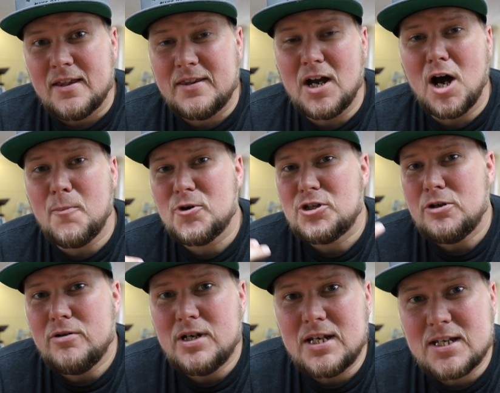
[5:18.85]
The
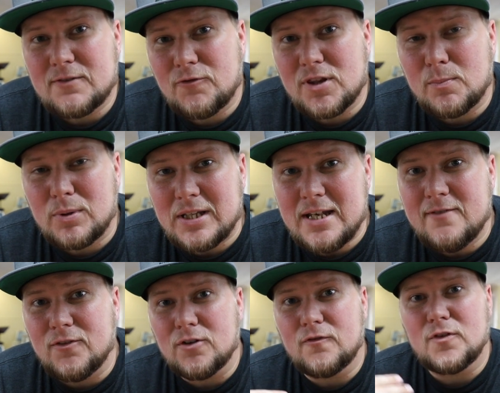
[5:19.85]
opportunity is for the believer,